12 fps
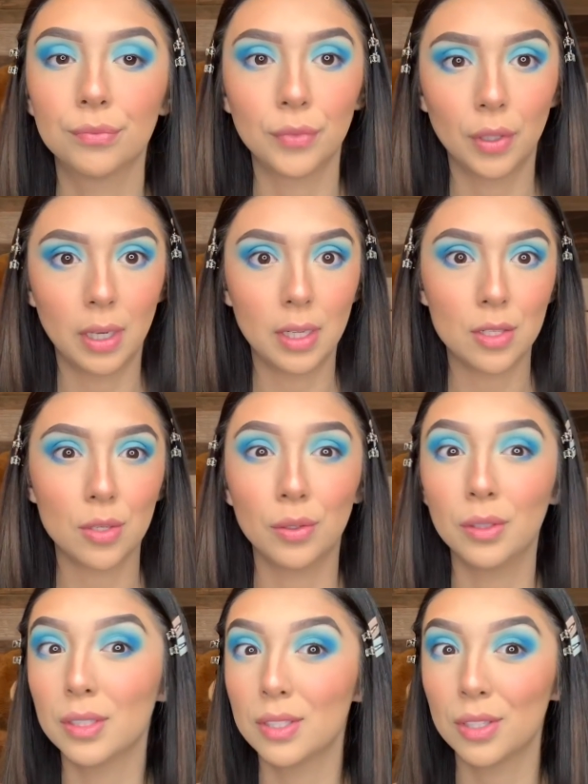Alright, so
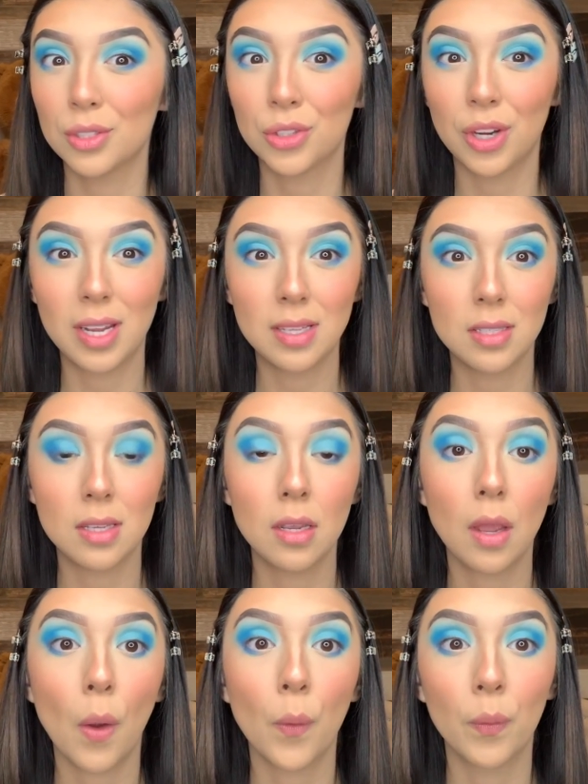this looks crazy
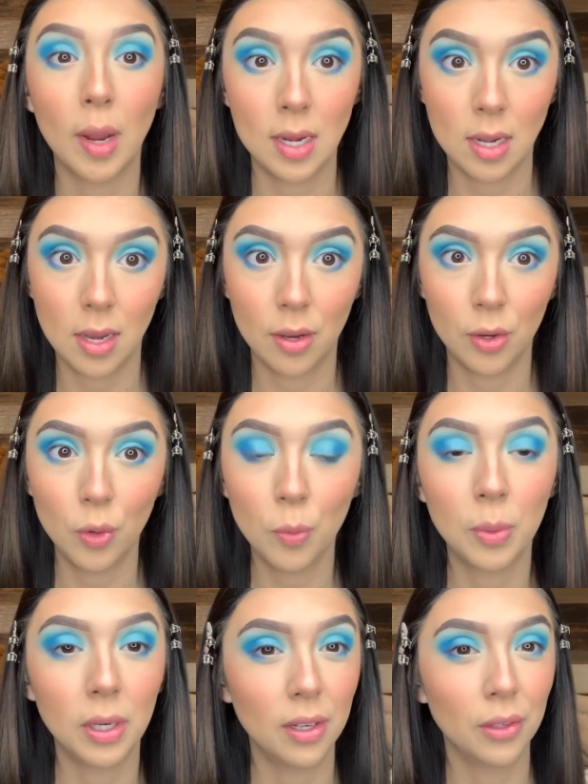right now,
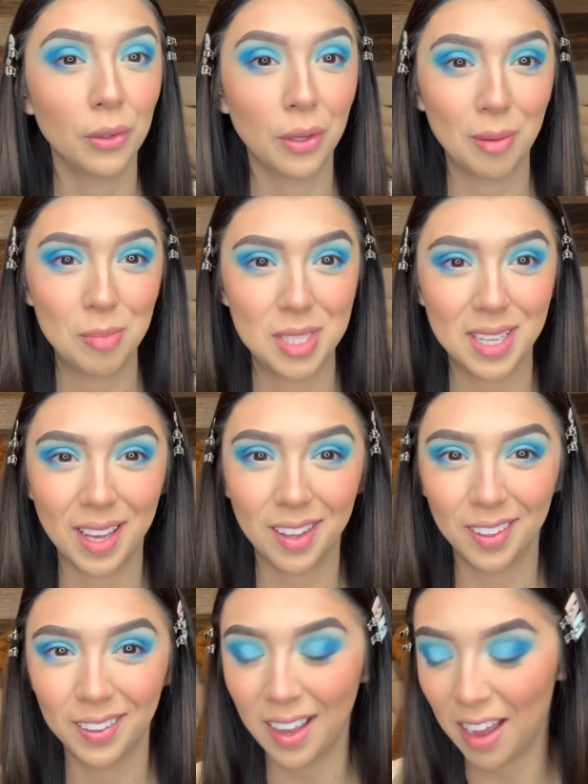but it'll come
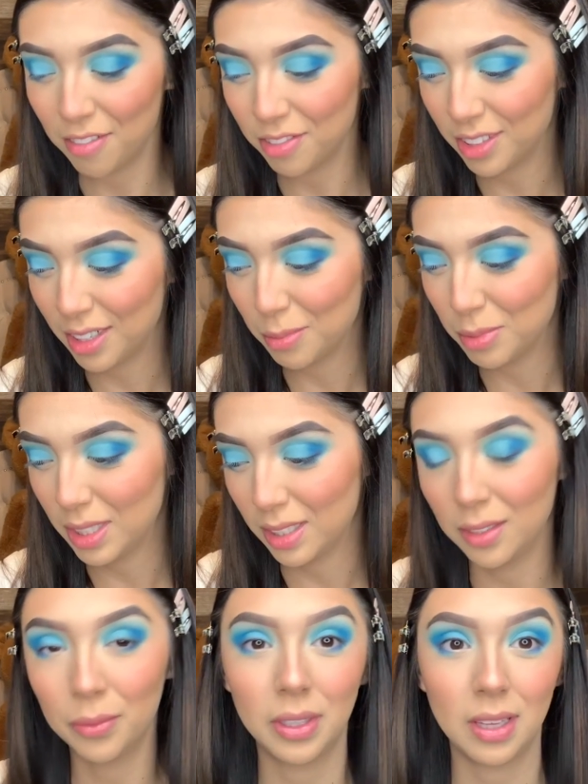together after I'm
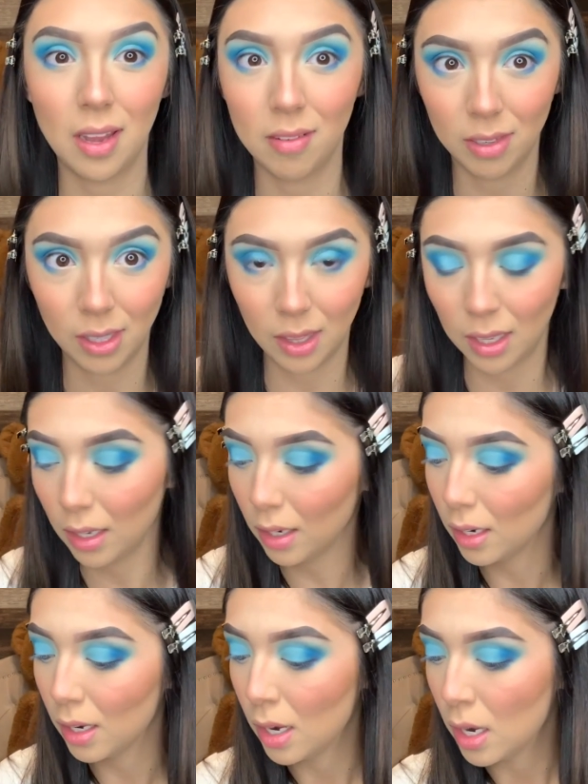done with everything.
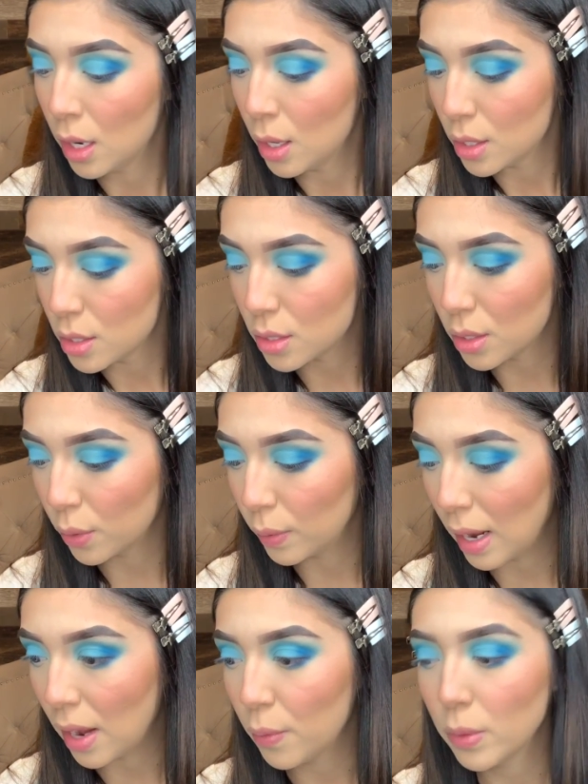So
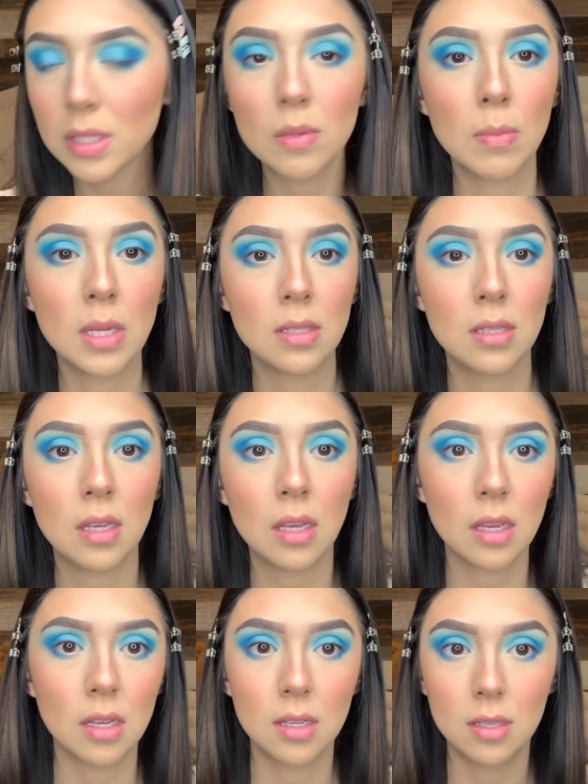now what's missing
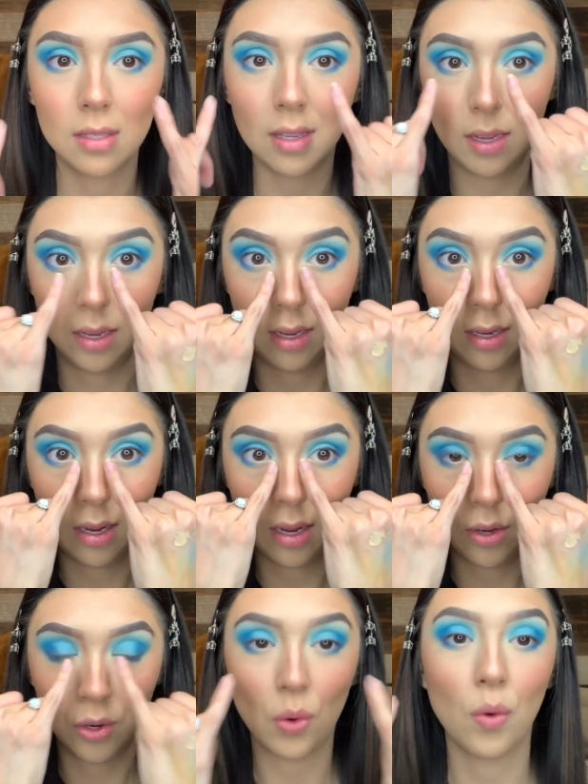is an
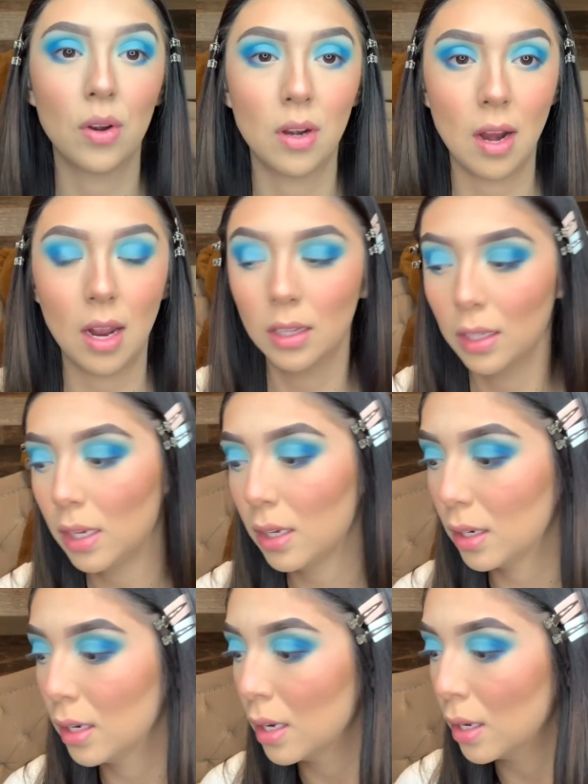inner corner highlight.
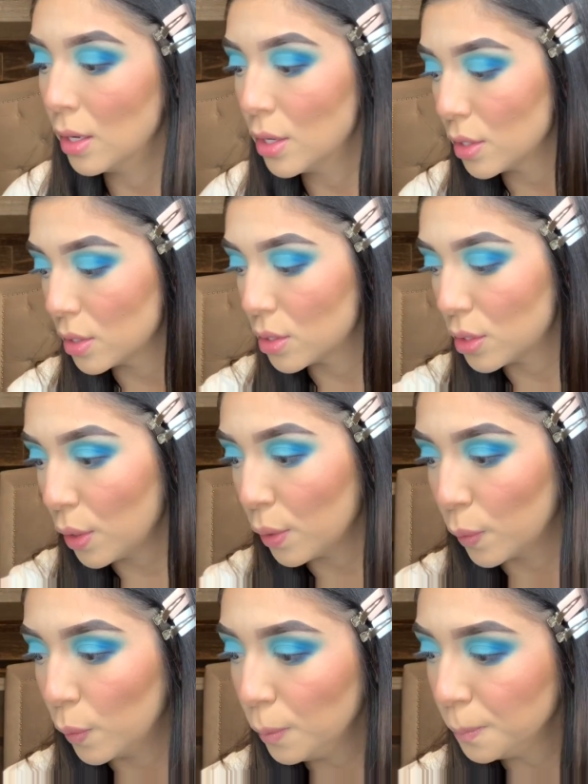
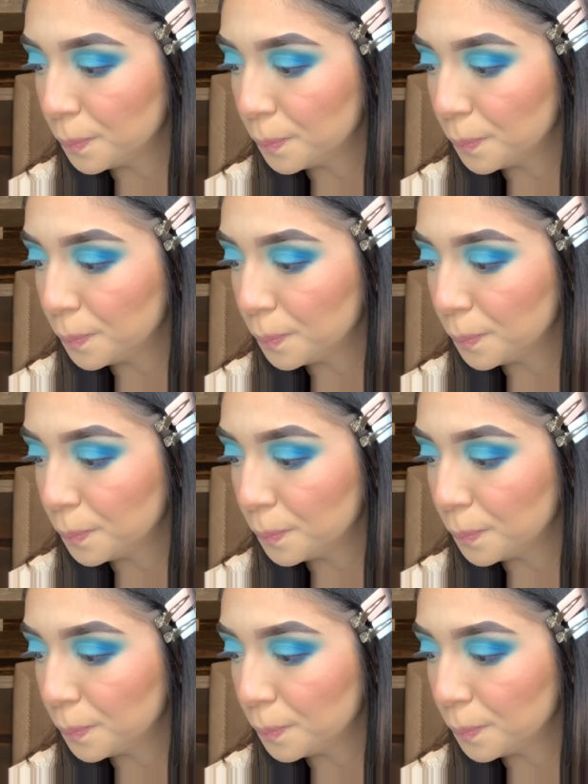So